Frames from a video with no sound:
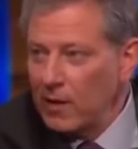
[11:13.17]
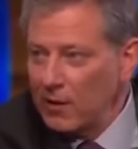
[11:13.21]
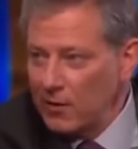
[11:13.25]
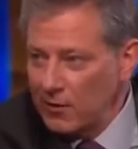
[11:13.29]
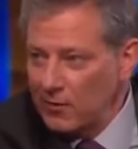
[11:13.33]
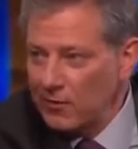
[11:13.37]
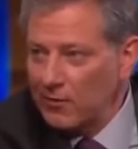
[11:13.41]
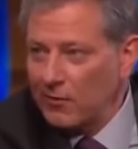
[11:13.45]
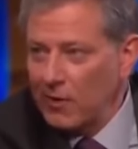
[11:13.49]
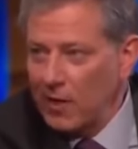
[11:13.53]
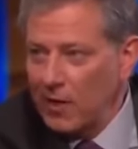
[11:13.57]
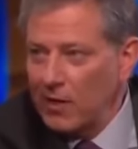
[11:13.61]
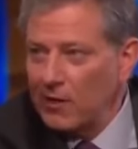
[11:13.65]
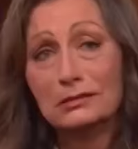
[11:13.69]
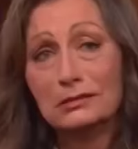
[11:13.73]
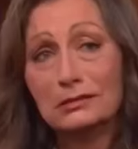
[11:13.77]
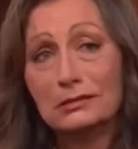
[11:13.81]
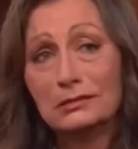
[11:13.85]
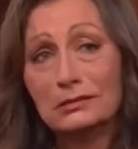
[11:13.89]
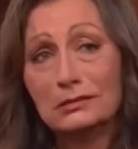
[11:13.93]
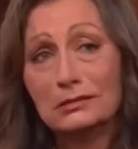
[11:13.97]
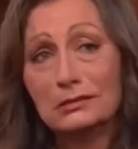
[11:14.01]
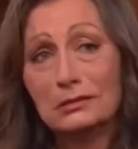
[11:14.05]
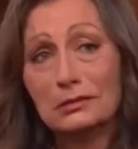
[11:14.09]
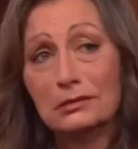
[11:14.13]
I understand
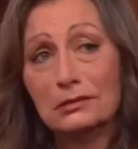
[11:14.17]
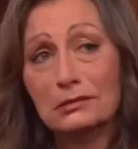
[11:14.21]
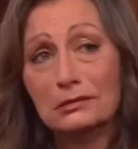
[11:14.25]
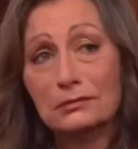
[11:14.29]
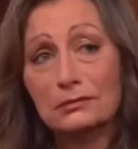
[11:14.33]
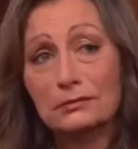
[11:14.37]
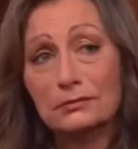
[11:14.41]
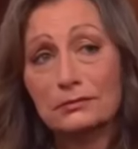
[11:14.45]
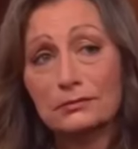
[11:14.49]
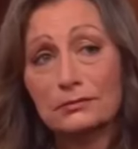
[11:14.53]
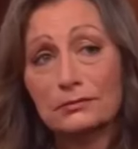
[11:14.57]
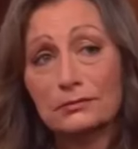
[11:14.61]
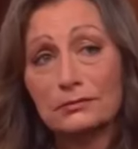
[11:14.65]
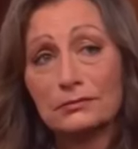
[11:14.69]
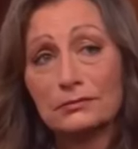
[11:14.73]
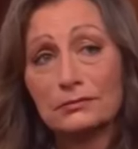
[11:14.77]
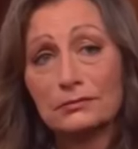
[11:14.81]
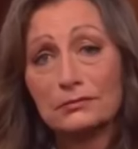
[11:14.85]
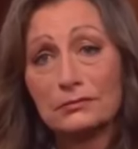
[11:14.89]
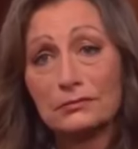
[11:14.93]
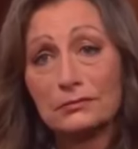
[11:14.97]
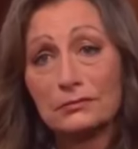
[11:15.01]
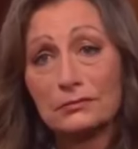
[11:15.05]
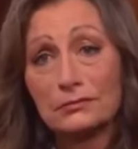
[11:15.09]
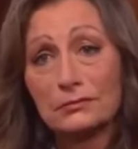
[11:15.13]
that. This
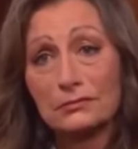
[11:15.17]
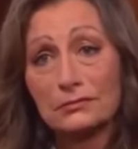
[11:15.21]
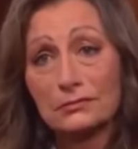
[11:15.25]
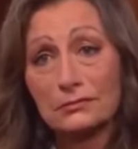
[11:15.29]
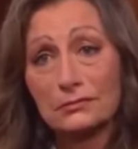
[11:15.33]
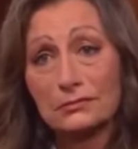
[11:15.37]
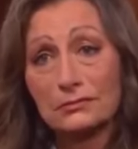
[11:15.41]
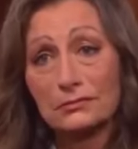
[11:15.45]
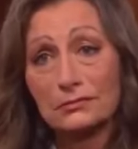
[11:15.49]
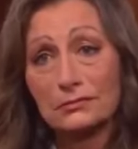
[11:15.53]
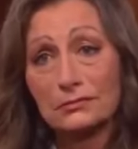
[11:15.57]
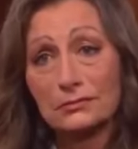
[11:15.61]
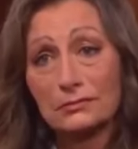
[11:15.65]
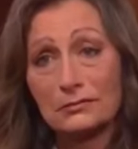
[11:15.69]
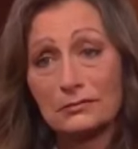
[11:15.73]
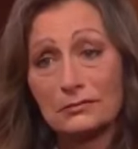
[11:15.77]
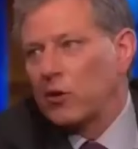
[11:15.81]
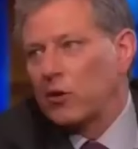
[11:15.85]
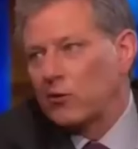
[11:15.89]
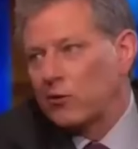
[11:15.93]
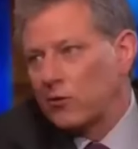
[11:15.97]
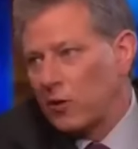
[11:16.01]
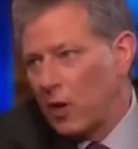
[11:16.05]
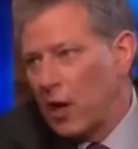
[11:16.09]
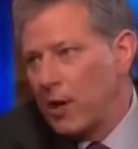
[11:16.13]
doctor's lying to me on
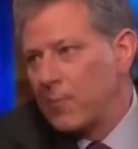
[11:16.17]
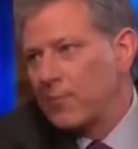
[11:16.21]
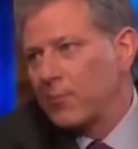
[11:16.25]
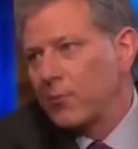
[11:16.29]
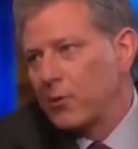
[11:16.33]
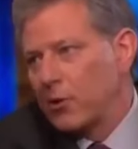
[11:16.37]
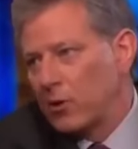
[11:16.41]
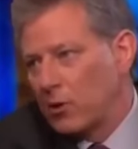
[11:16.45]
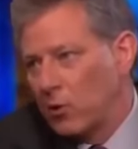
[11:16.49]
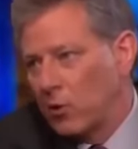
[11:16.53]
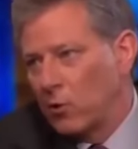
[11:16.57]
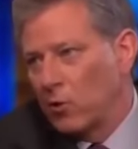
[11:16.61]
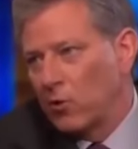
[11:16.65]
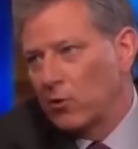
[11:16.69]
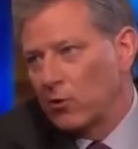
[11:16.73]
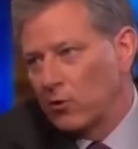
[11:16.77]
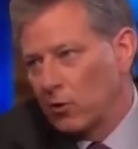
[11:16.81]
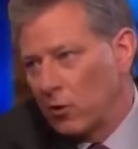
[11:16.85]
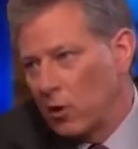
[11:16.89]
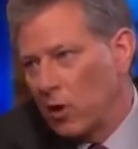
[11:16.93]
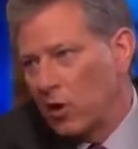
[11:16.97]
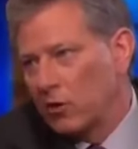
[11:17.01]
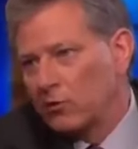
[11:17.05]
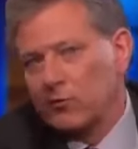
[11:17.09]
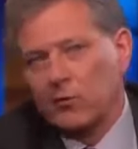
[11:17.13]
a tape recorder
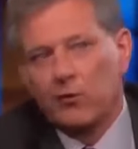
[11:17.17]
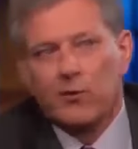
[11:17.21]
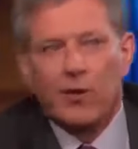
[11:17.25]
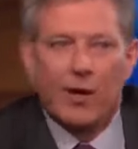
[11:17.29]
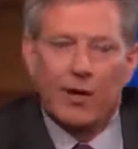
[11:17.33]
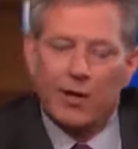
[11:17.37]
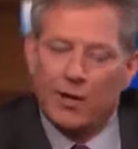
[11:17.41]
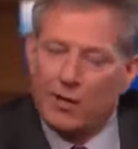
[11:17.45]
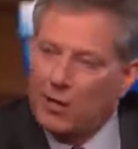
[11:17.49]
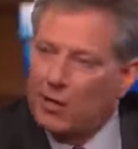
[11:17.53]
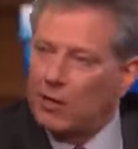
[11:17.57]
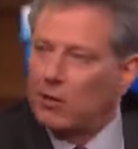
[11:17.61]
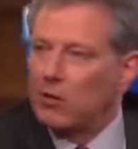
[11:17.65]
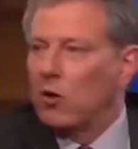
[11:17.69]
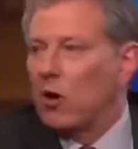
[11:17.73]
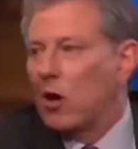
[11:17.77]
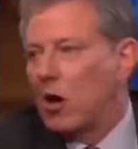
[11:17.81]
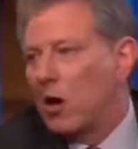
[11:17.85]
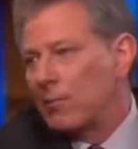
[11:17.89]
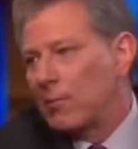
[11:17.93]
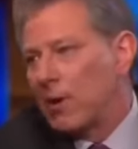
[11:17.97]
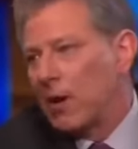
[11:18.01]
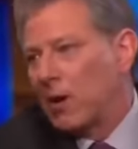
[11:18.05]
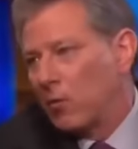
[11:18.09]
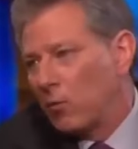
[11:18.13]
also that he didn't
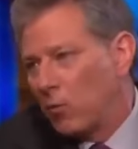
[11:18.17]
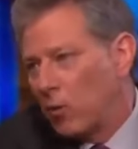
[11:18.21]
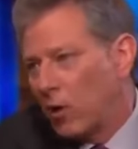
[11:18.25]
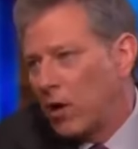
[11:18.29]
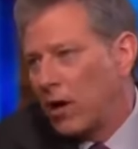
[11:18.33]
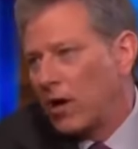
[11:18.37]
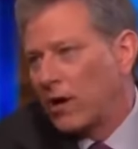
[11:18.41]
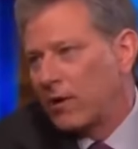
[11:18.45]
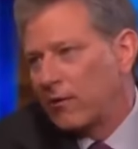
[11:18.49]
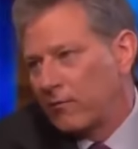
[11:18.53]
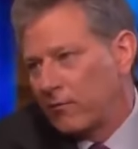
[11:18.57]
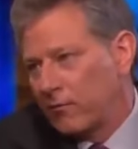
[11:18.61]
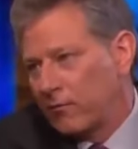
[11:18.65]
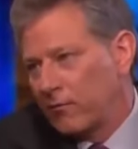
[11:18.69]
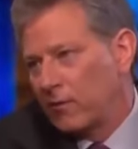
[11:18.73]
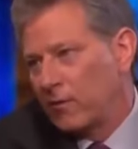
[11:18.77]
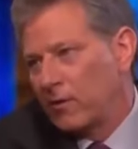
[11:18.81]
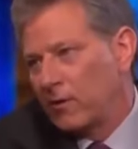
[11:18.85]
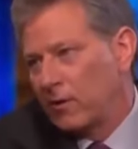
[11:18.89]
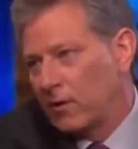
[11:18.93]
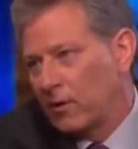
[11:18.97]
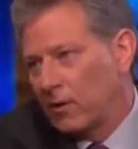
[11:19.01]
call my wife.